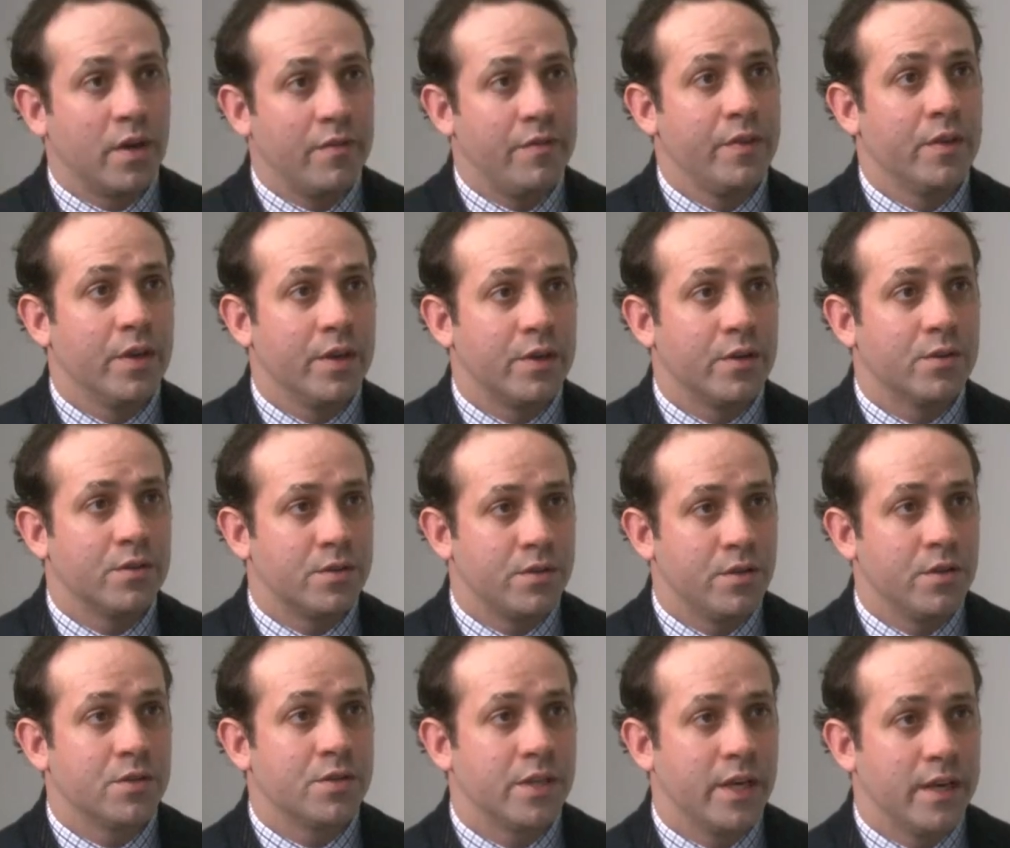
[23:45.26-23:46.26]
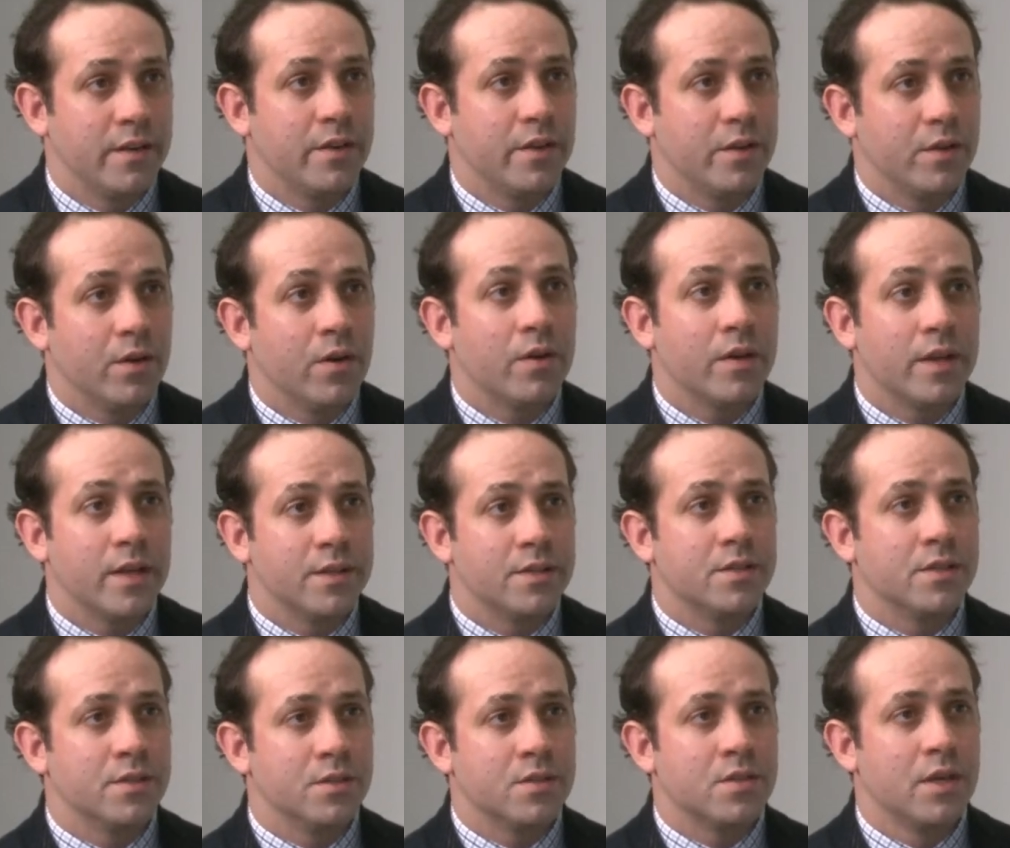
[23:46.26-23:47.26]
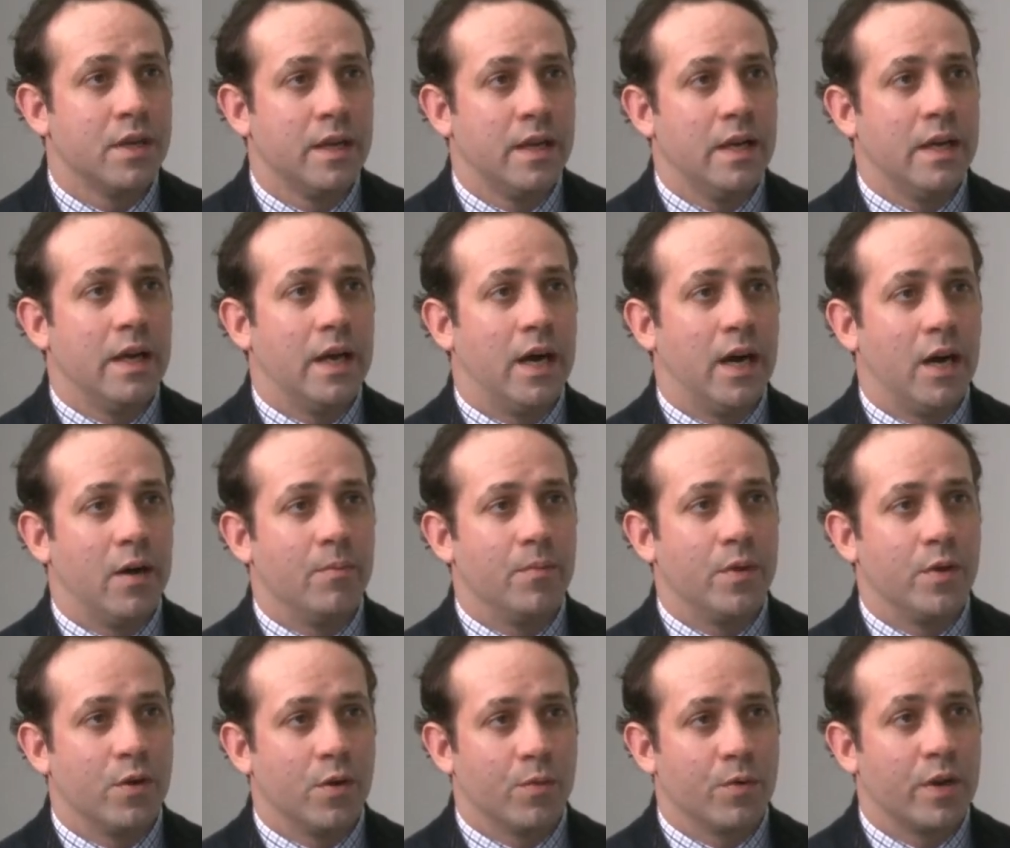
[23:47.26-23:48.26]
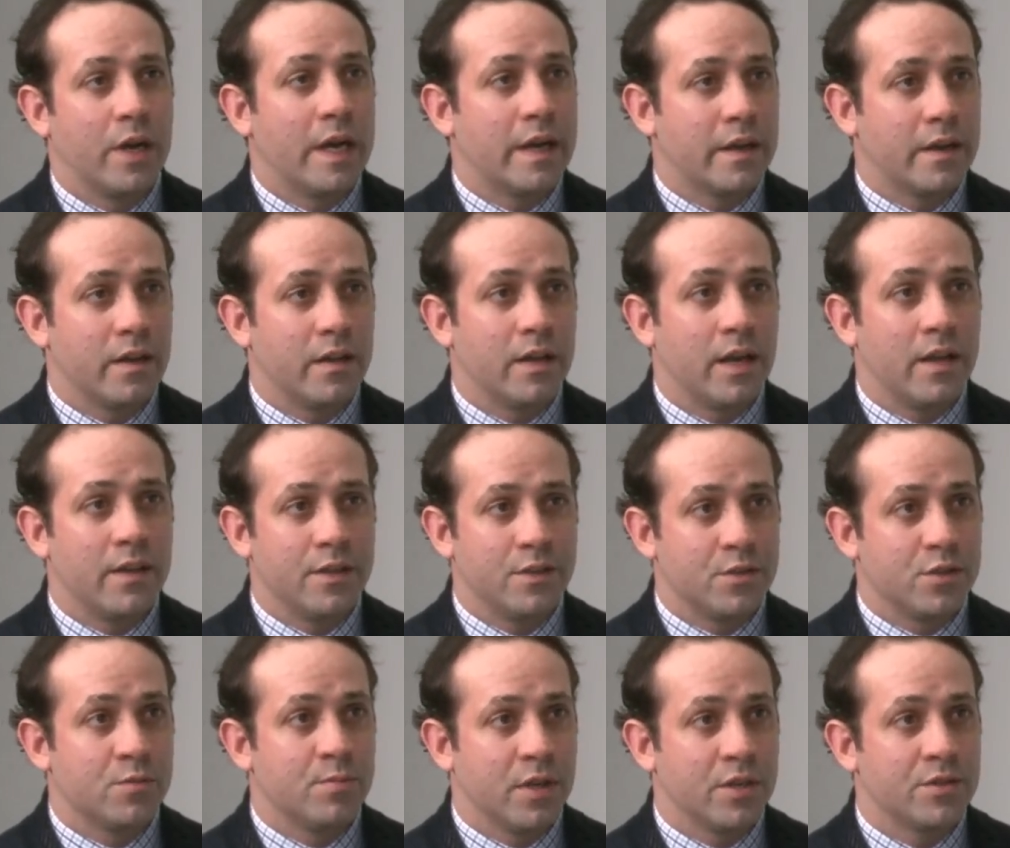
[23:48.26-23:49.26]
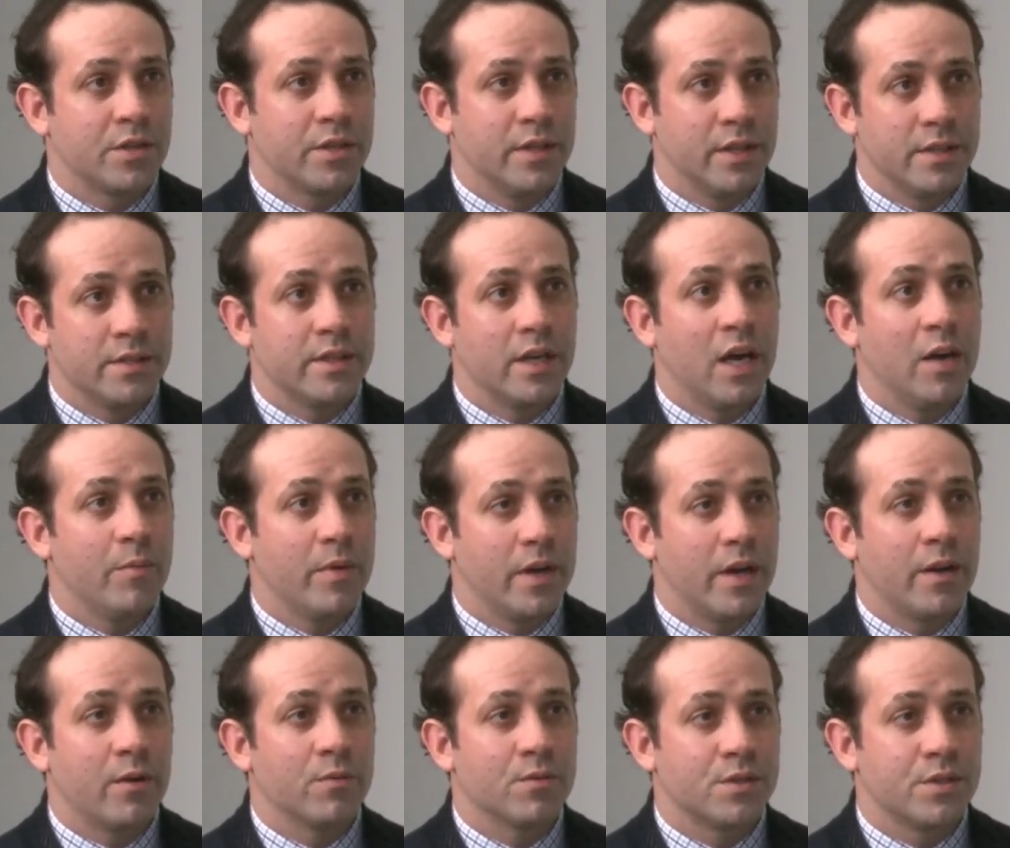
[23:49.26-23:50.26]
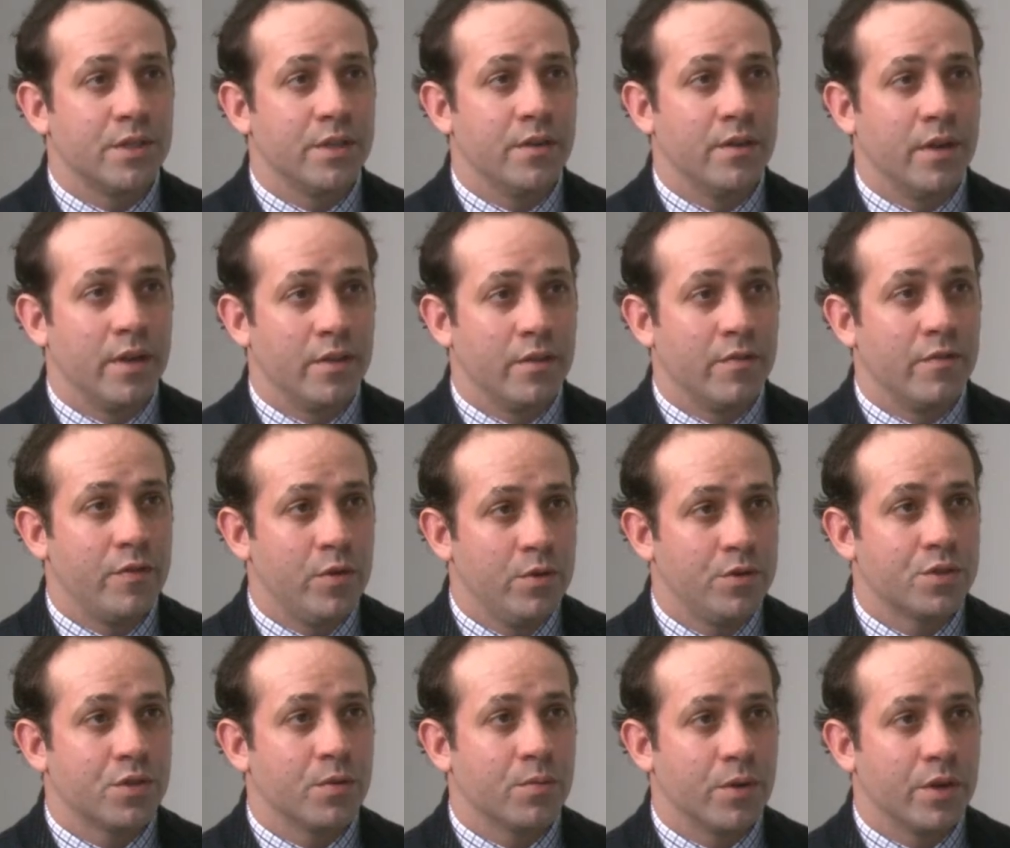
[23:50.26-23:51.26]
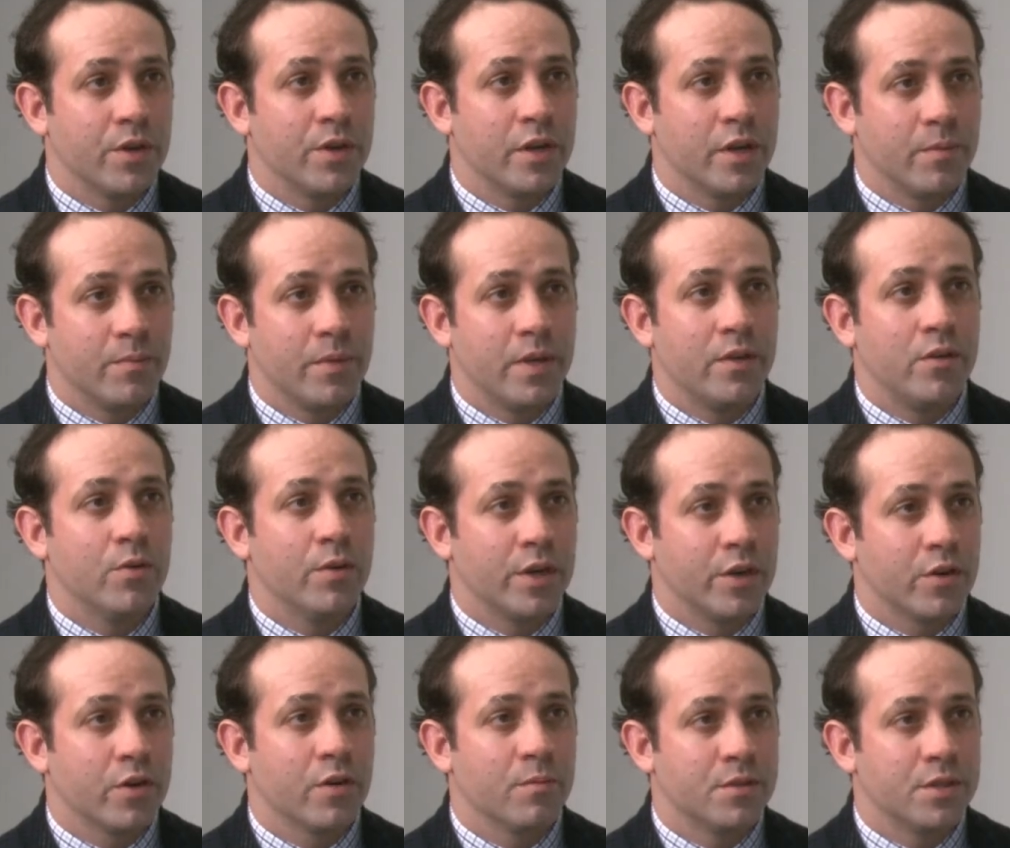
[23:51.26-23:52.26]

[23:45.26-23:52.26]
I feel like you're saying to the audience is, we're not going to allow these, especially this time, and I don't see it in the future where you're going to be doing curbside.